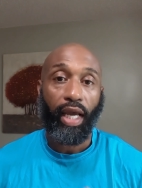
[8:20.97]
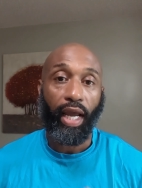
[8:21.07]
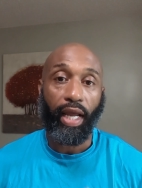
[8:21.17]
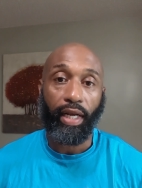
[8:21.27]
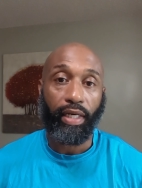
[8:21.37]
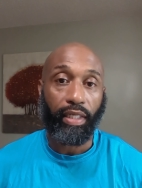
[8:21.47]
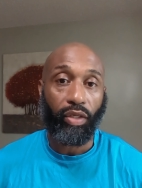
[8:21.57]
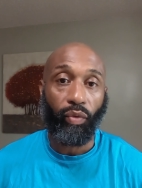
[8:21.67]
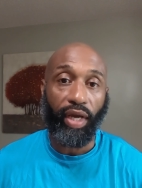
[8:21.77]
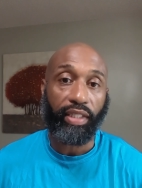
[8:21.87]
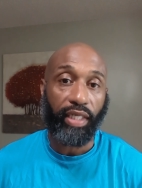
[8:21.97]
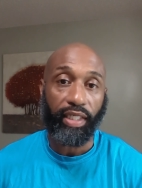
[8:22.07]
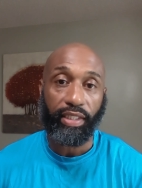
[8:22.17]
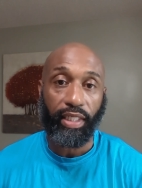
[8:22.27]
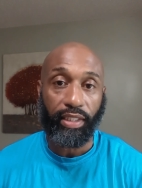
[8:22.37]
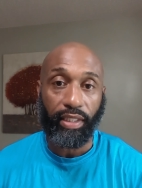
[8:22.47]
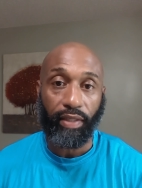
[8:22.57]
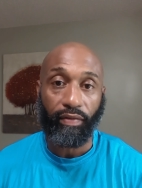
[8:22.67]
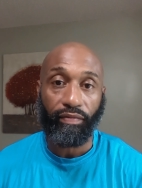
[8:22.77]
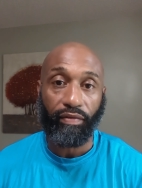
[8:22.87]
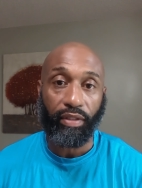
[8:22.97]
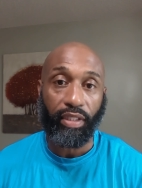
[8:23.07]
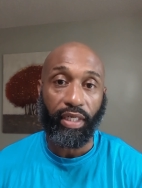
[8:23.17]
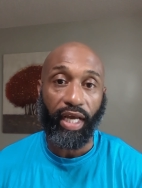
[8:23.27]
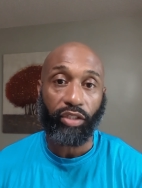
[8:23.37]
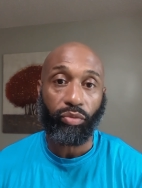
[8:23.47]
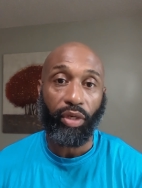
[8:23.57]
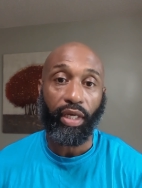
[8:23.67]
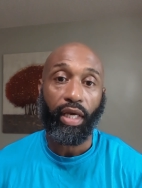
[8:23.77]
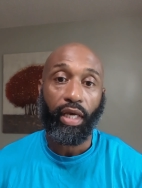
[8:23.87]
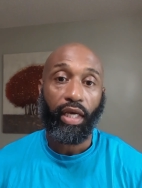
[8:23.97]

and you ain't touching it till the next week.